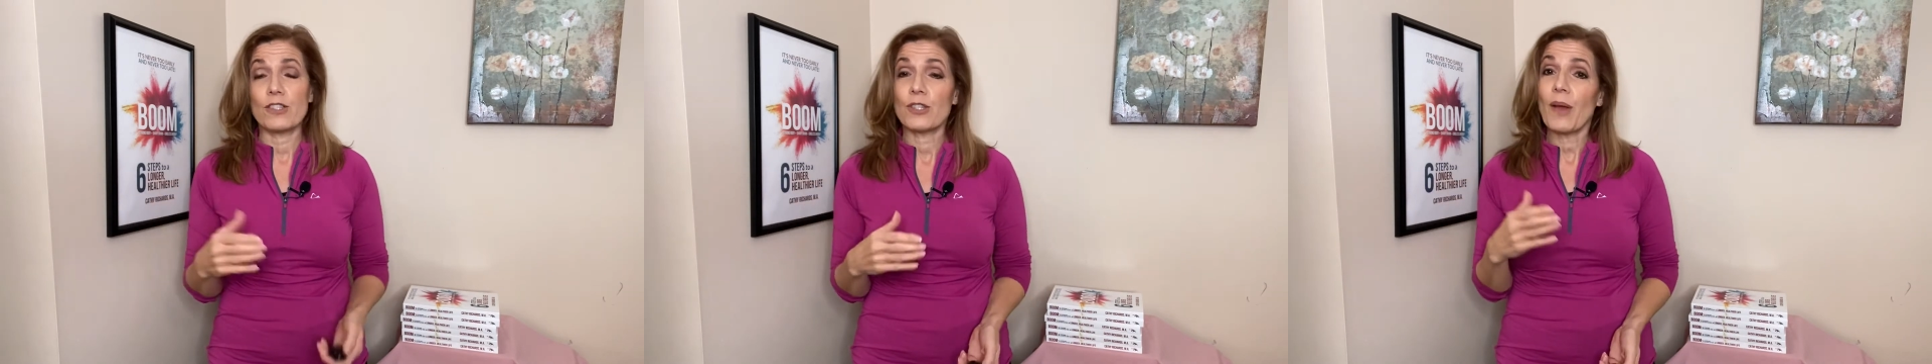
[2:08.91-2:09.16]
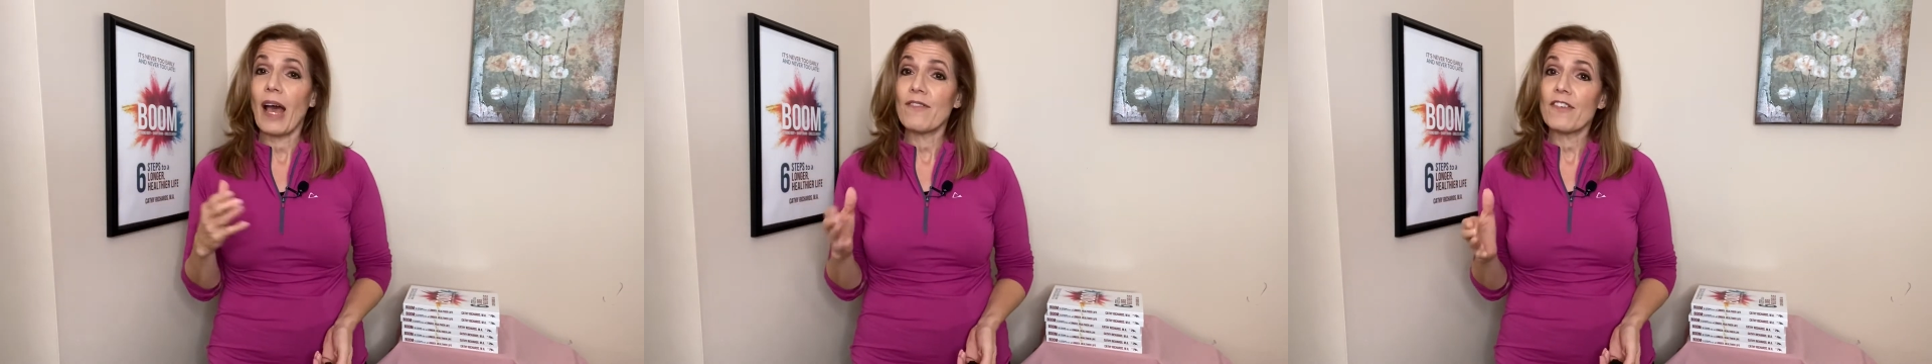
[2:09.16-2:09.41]
So you
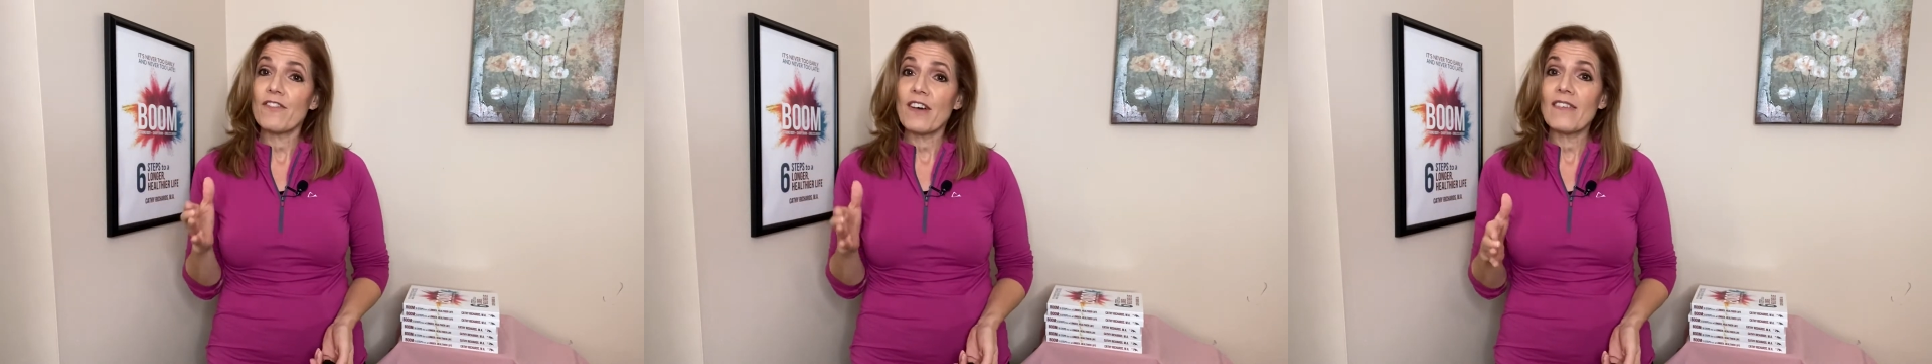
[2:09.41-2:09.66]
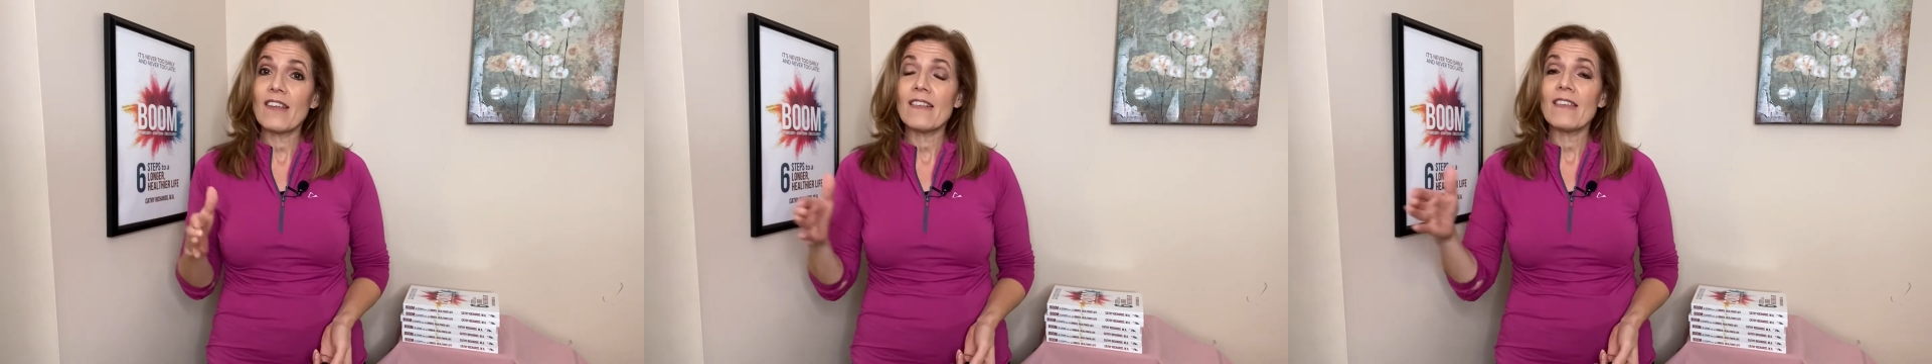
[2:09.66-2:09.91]
have to
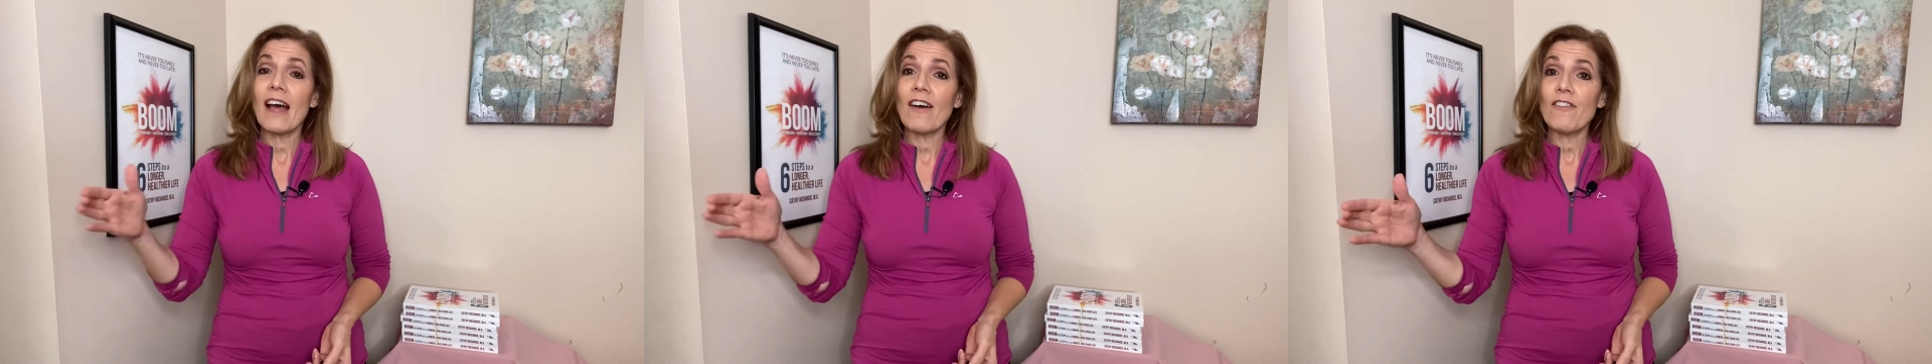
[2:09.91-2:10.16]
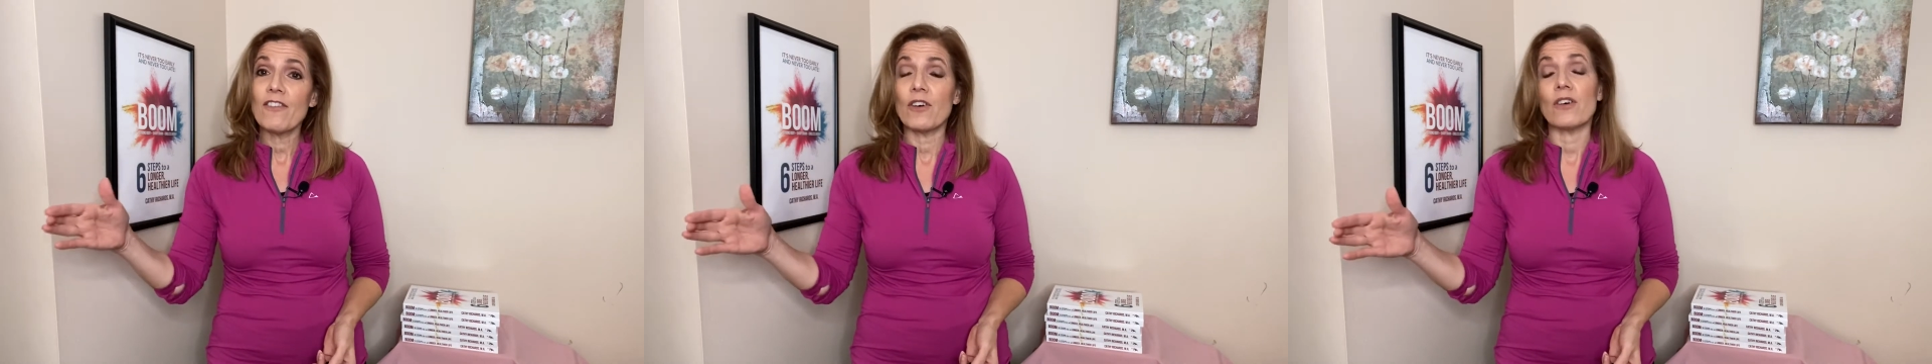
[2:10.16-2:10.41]
find the
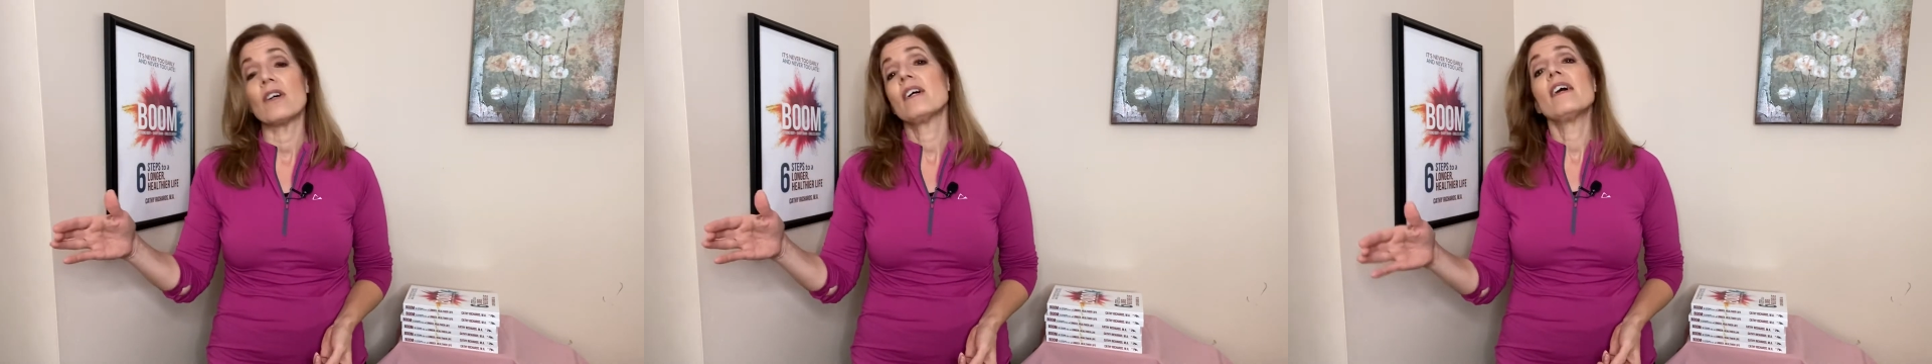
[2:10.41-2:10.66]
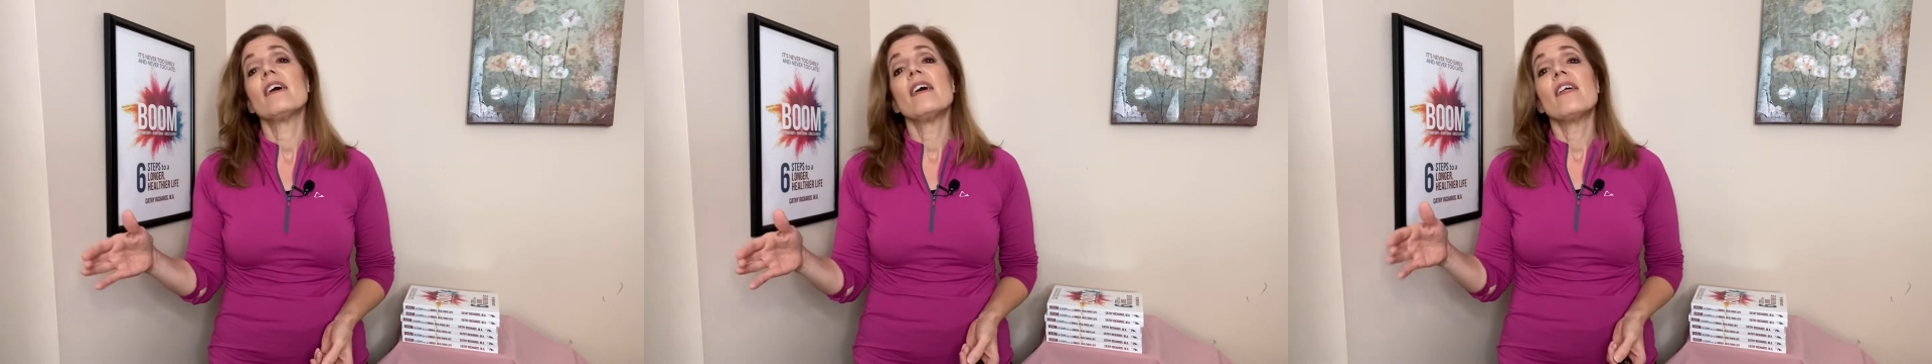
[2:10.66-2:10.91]
level
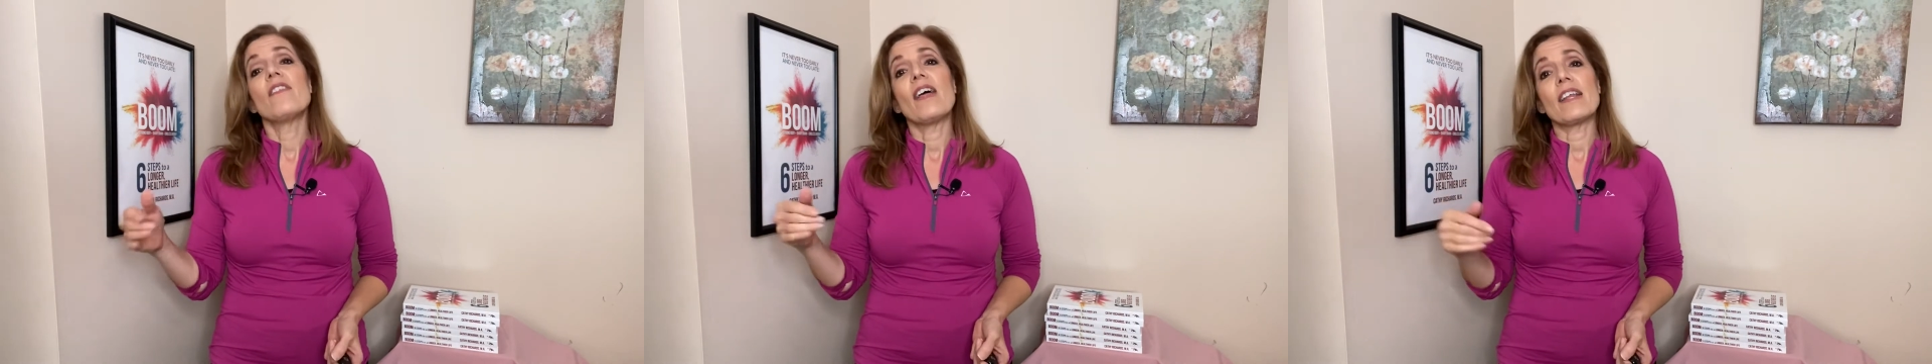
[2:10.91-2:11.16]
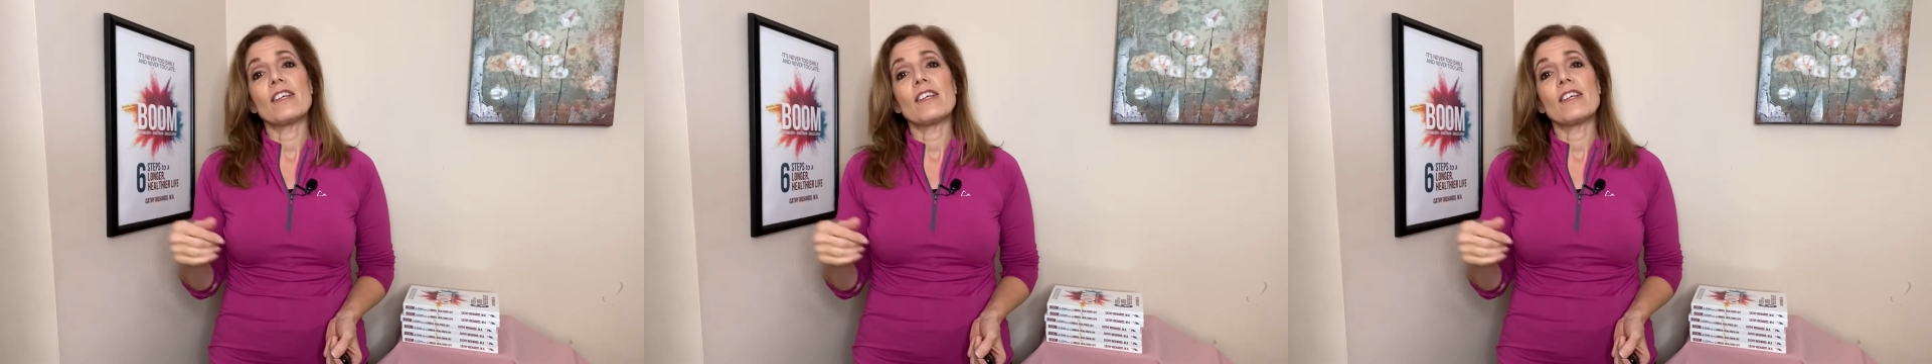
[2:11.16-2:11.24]
that